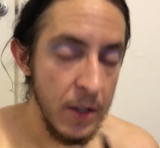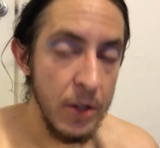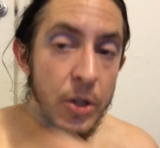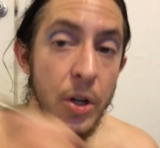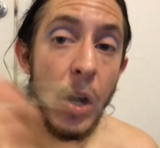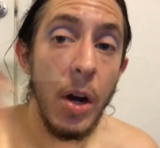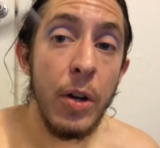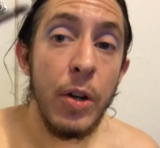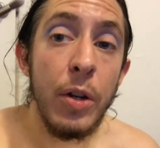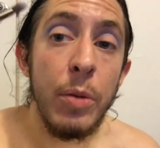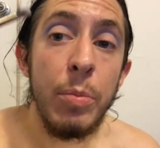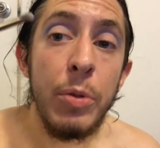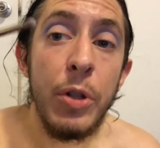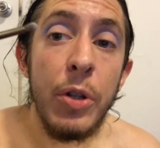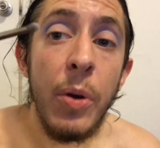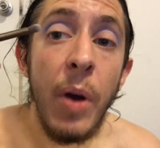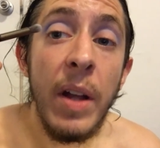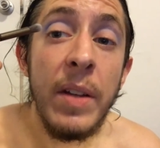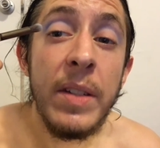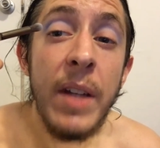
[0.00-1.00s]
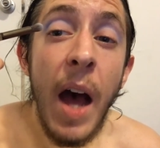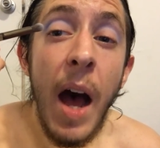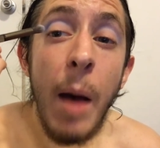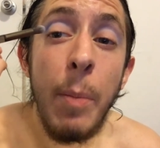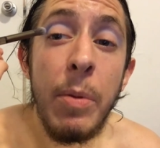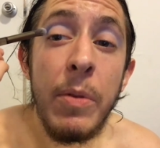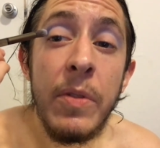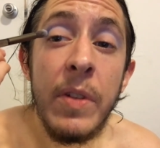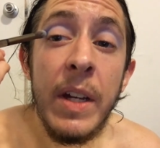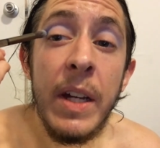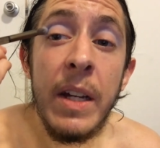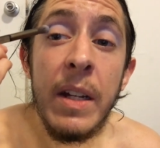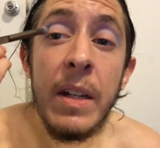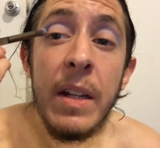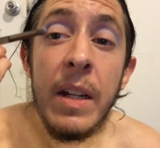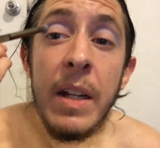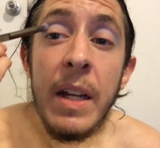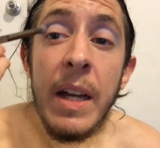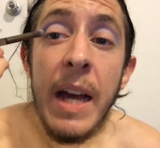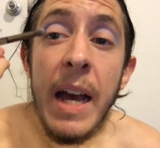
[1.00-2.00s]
the darker blue on top of it,